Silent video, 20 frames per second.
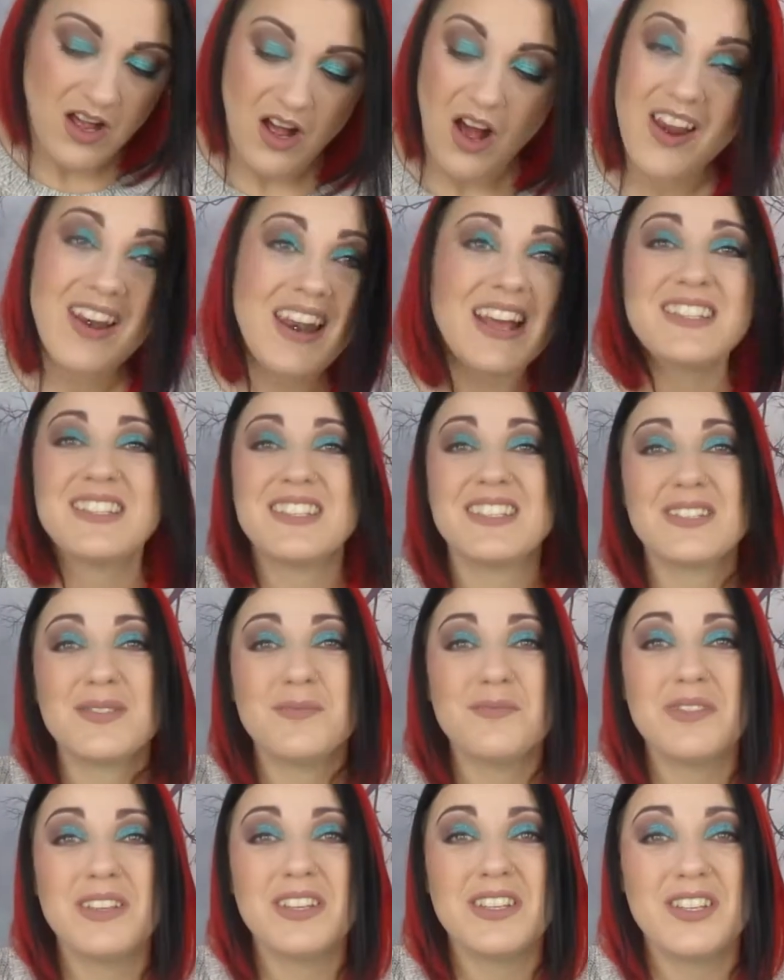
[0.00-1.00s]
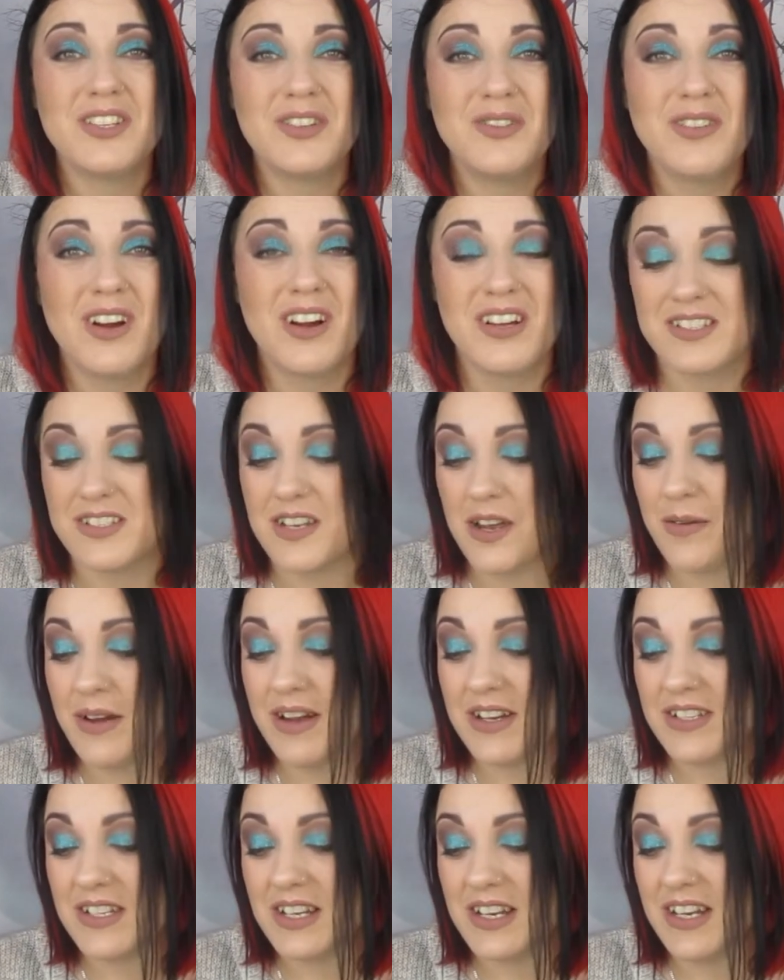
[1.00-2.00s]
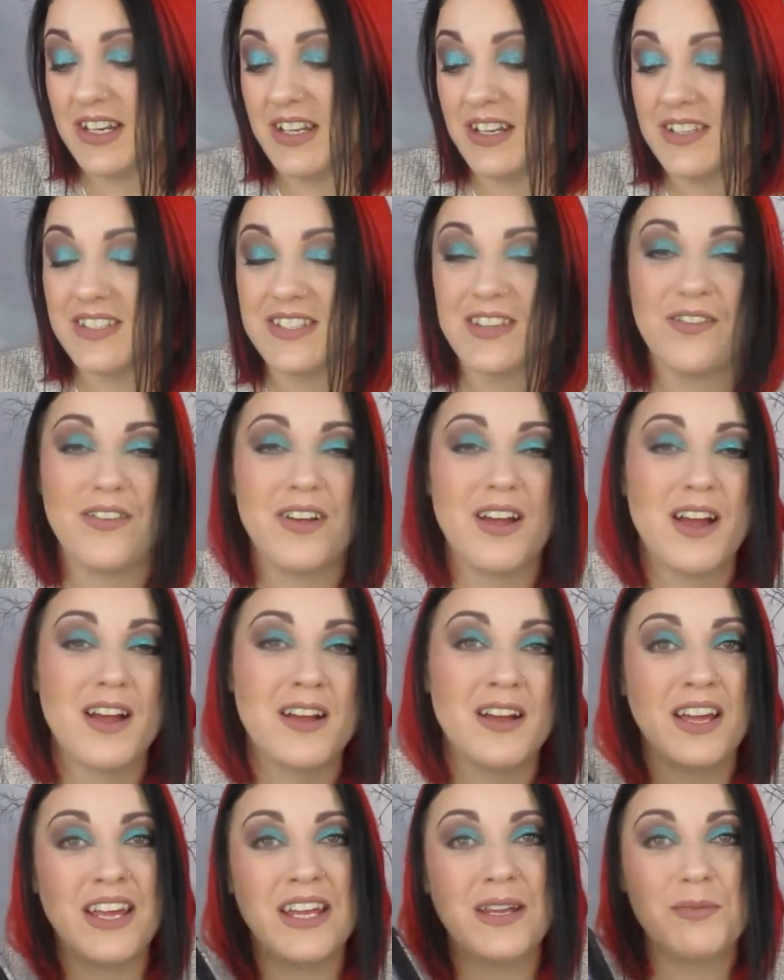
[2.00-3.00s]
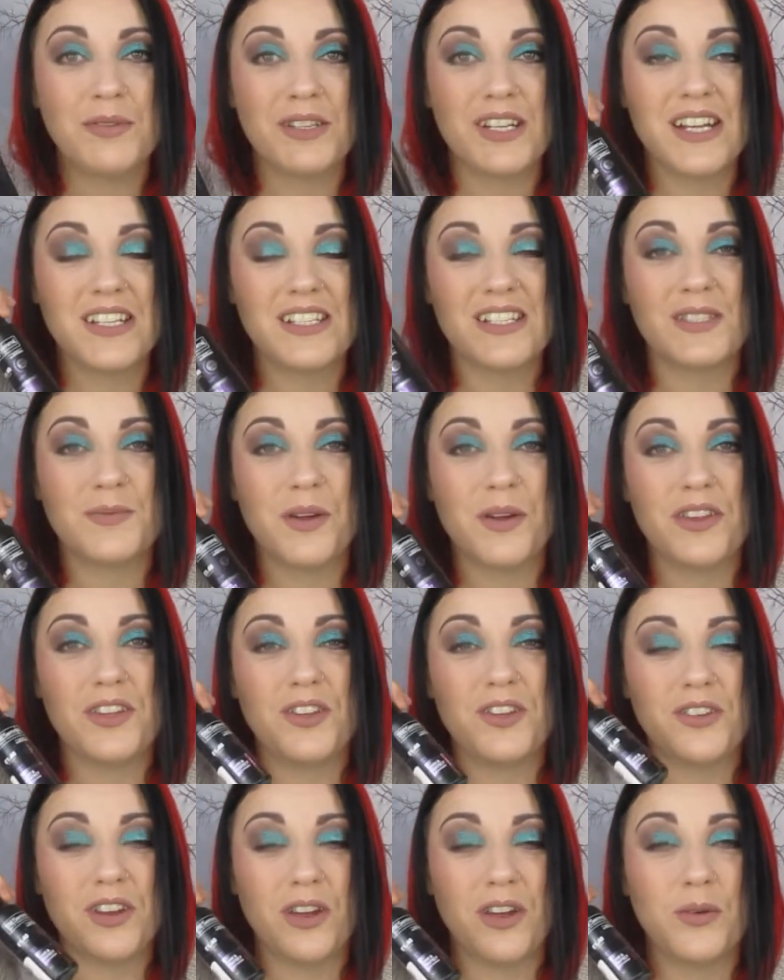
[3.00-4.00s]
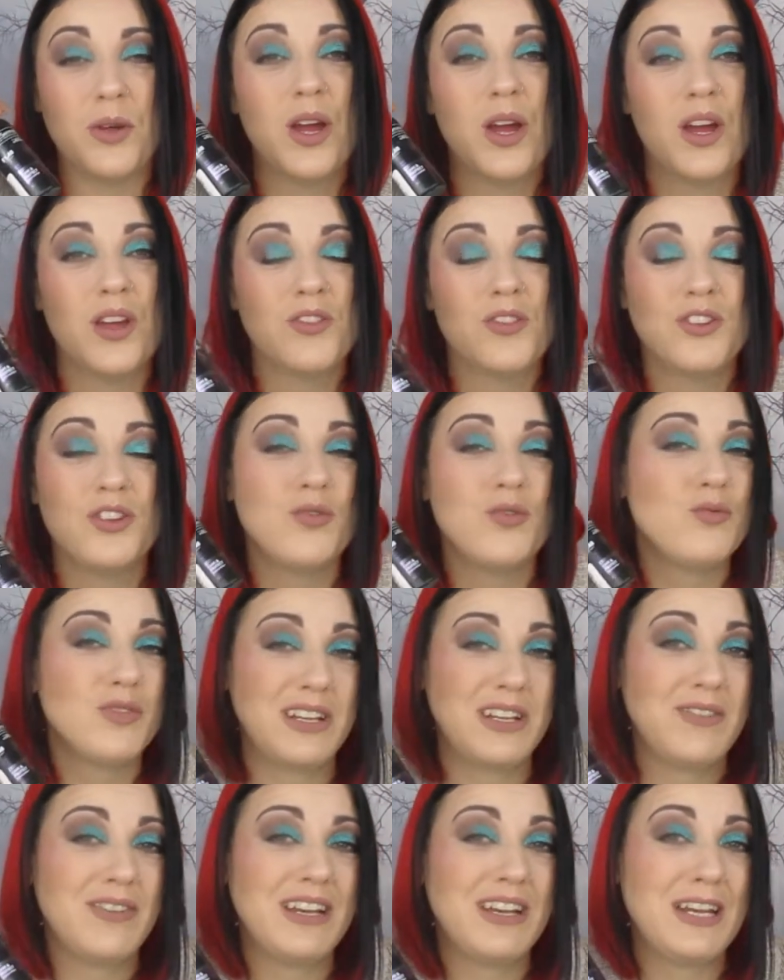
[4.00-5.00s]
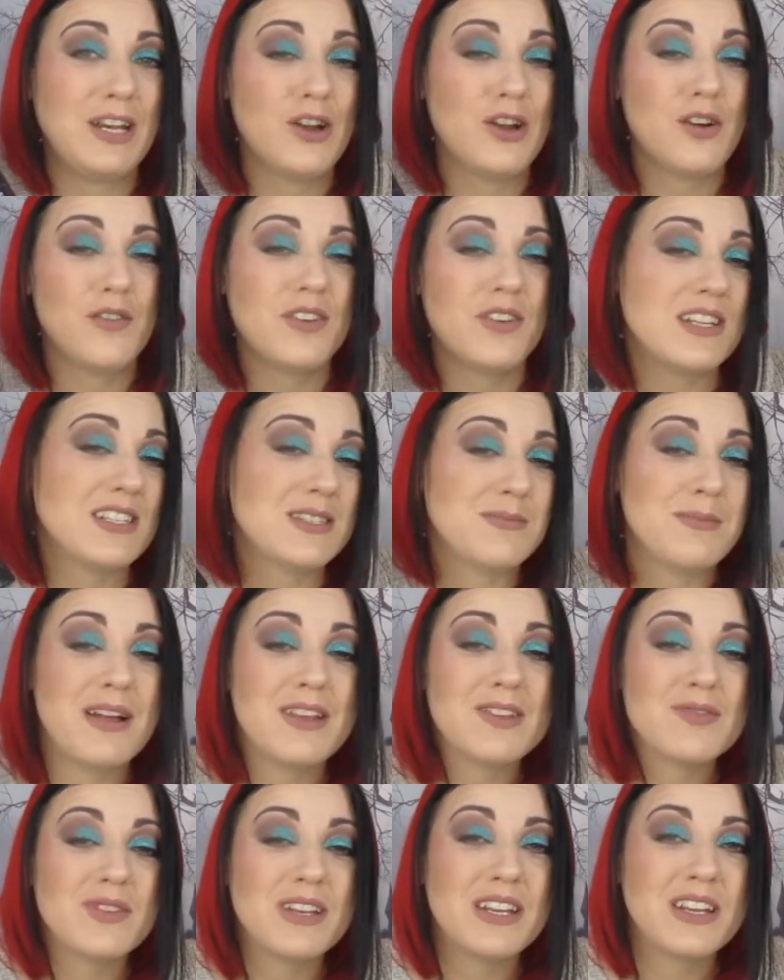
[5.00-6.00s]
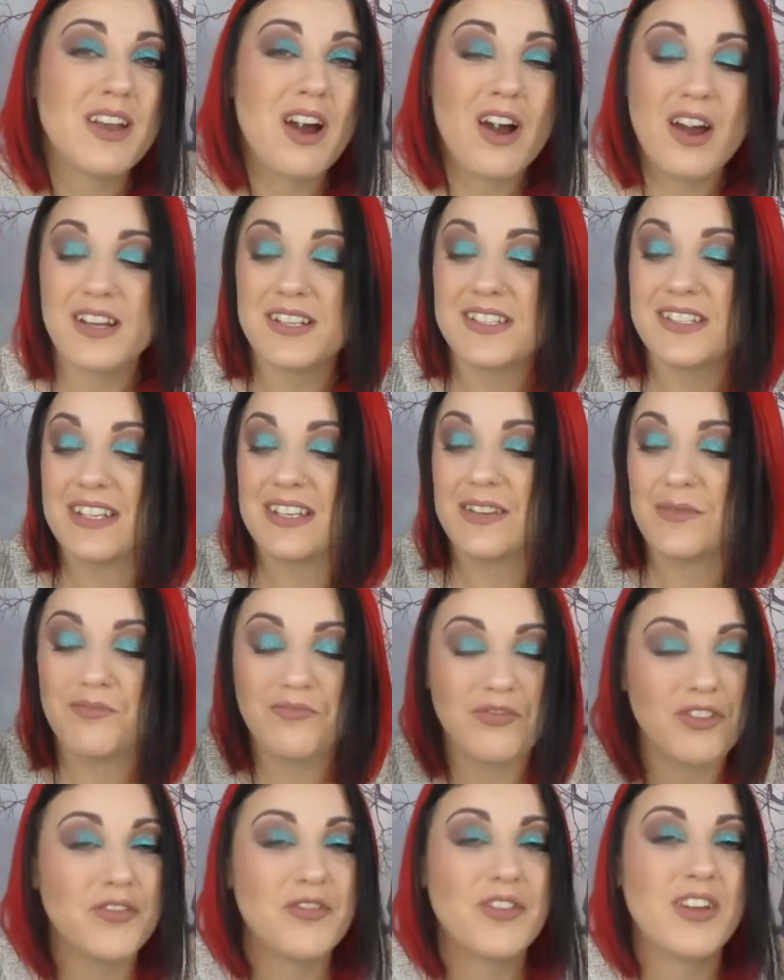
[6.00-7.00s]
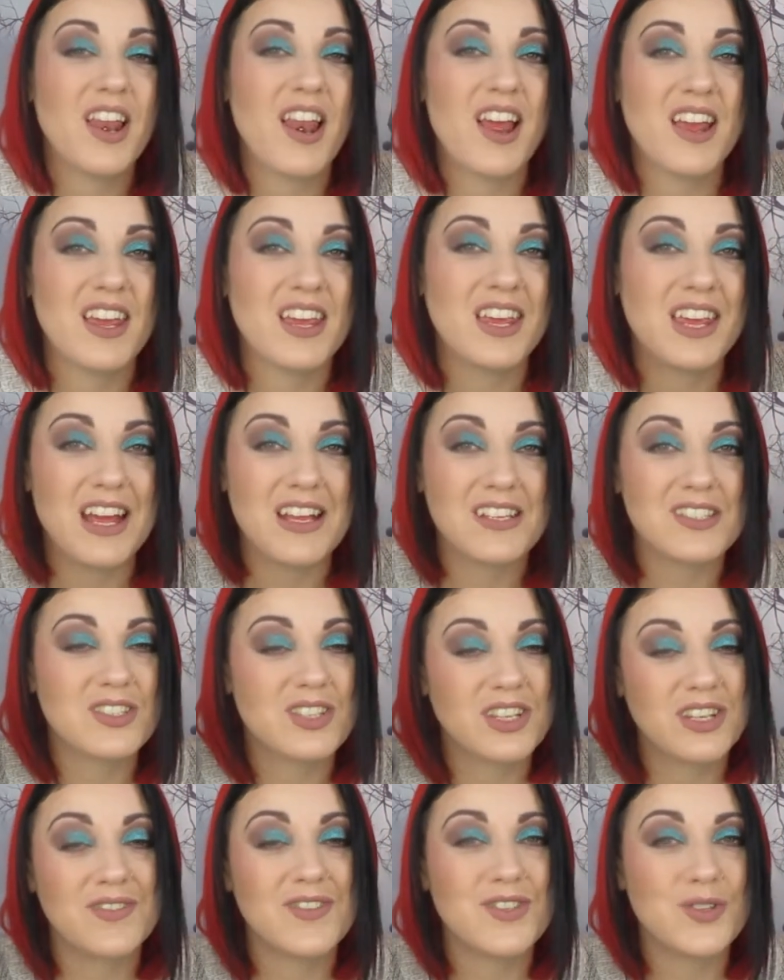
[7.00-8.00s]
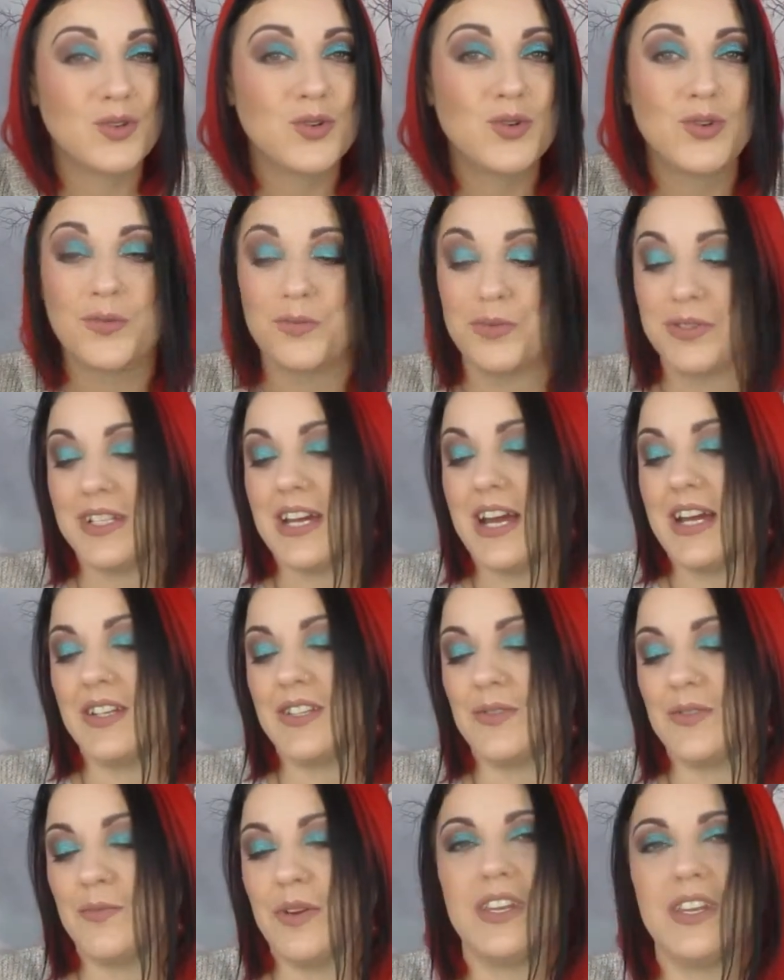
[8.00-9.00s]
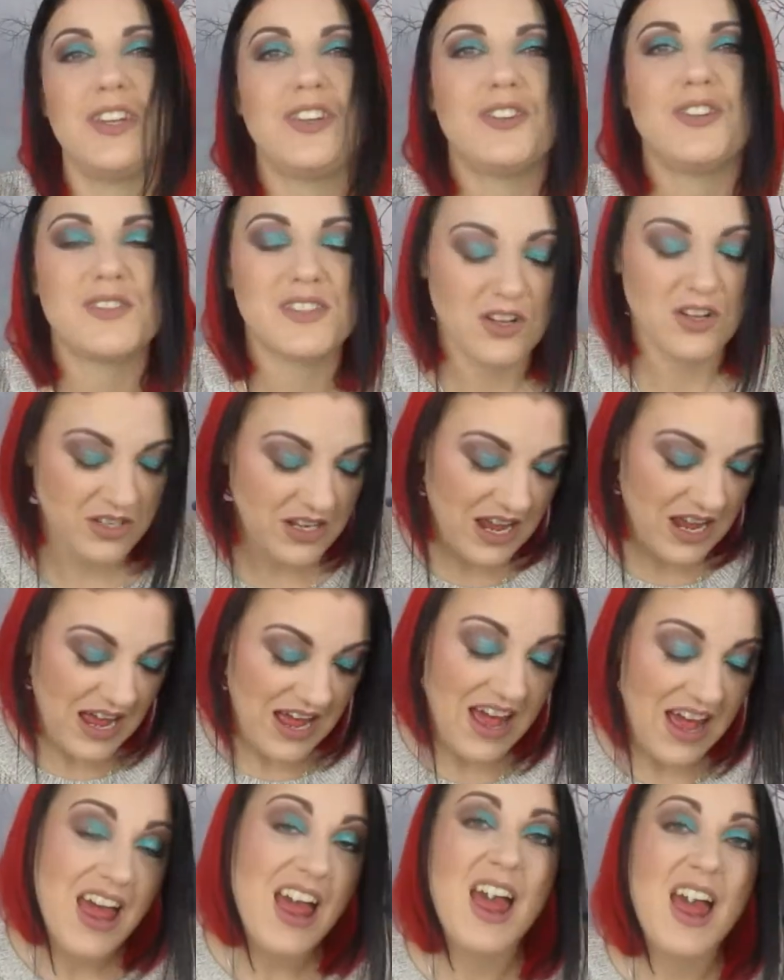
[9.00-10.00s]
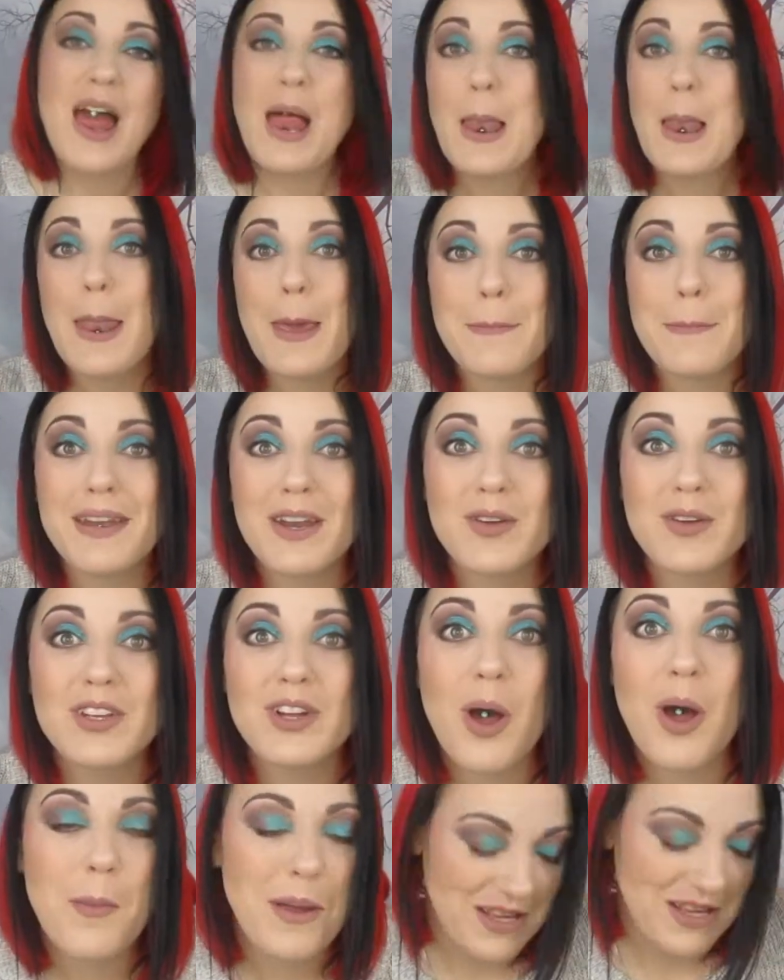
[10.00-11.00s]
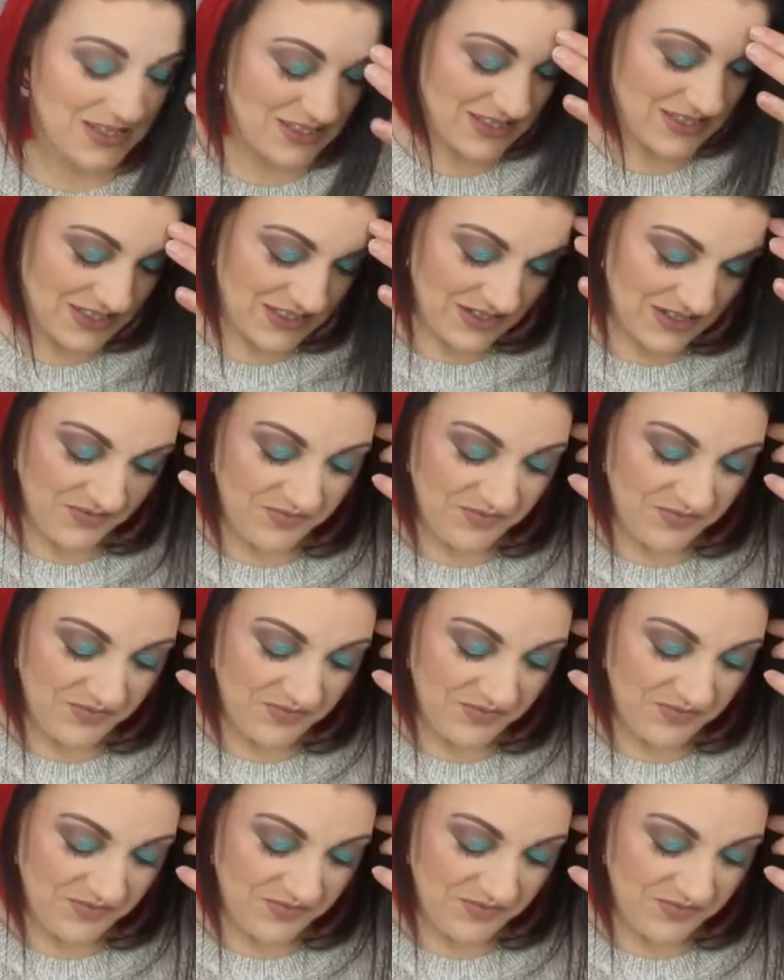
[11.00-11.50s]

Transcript: Unless there's something that you guys know, actually. Is there a heat protecting spray that you know that you really, really love, and it smells really nice, and you feel like it gives you good protection when you use it on your hair? Let me know in the comments.